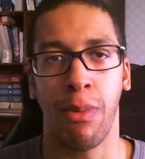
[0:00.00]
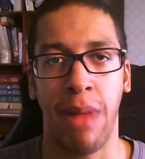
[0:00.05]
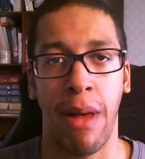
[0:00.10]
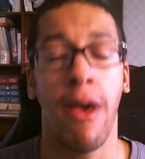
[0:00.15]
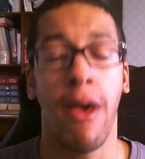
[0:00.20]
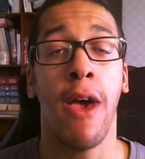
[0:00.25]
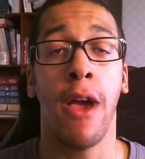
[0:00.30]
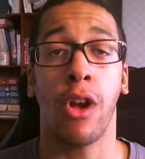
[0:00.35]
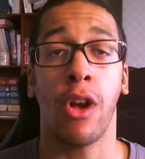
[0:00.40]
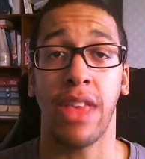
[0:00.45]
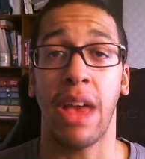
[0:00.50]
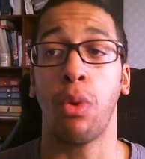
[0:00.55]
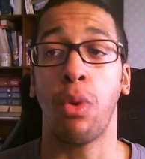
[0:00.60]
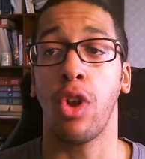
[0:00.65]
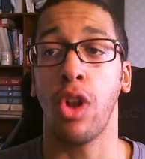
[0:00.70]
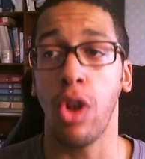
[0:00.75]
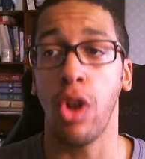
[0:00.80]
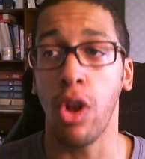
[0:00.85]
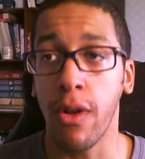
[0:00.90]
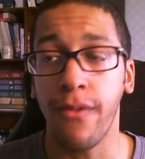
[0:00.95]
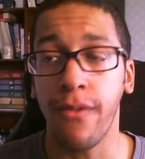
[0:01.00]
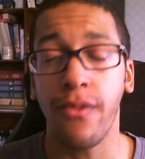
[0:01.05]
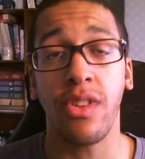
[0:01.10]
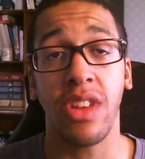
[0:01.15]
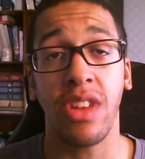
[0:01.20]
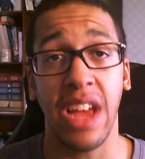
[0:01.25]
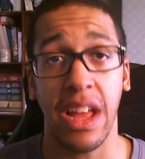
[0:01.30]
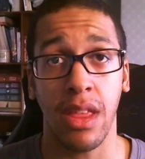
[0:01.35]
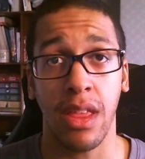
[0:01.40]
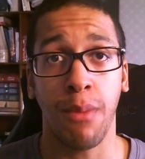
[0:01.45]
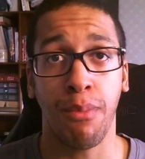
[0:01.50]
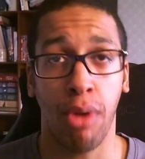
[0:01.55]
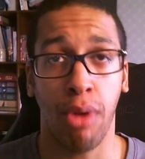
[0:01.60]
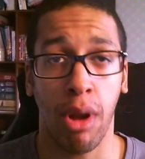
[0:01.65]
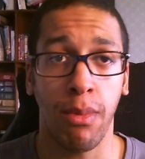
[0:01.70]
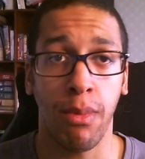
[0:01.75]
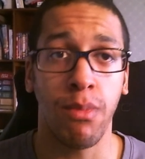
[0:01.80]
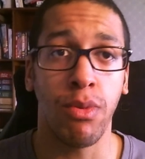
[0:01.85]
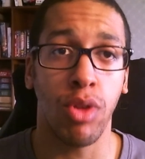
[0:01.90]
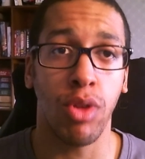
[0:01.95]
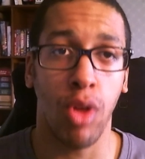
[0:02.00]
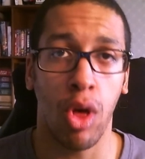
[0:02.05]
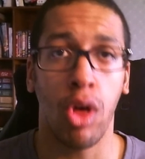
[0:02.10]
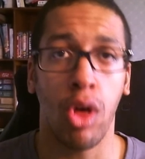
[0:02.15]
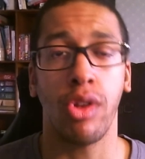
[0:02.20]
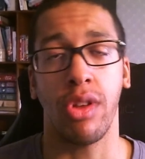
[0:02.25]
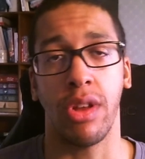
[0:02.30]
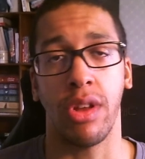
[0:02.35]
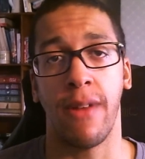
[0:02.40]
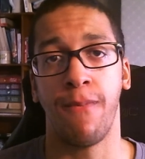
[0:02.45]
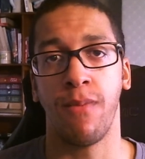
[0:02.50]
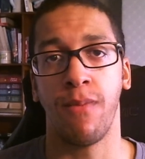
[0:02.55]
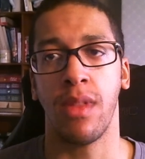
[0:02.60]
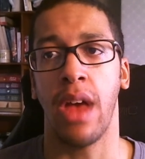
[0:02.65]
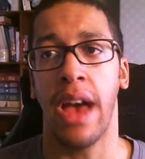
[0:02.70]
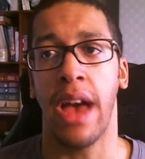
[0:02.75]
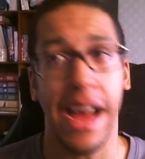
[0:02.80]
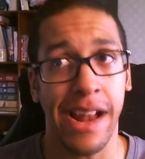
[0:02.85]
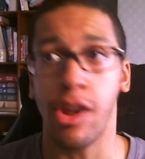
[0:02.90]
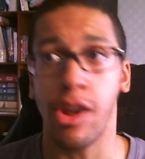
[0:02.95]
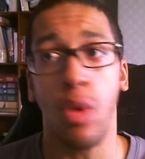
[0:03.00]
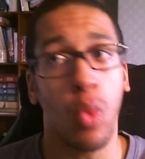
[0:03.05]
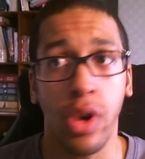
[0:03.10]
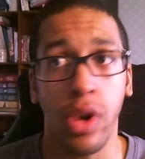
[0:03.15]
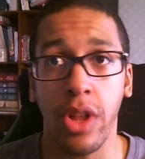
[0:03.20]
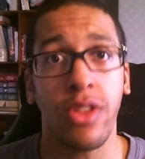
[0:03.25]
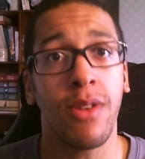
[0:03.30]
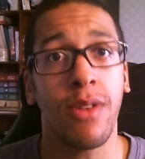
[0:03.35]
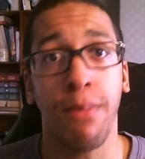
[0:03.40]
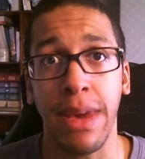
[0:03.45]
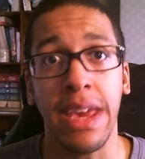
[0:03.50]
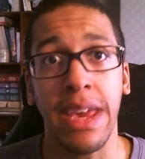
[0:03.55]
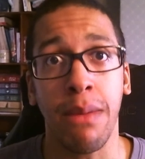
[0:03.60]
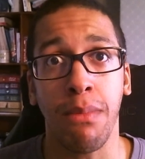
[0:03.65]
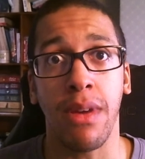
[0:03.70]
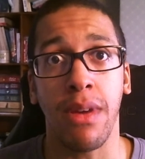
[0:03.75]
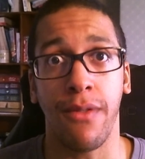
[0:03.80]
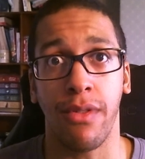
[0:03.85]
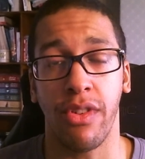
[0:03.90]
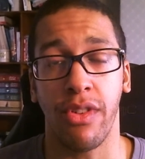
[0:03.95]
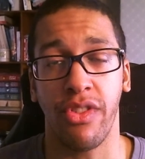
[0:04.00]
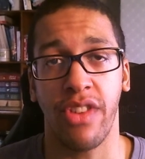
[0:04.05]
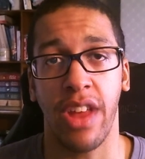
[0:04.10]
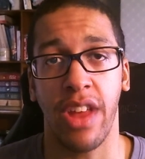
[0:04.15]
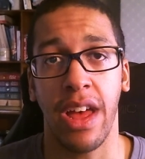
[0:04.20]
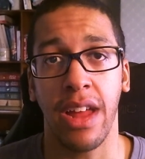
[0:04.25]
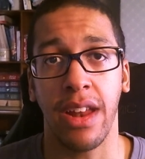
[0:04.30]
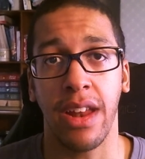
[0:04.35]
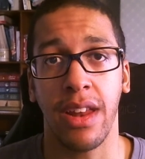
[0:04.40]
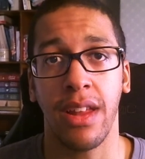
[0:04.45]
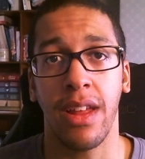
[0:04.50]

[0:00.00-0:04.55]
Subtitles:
out. Because I would love to get this problem sorted. I don't want it to beat me for a start.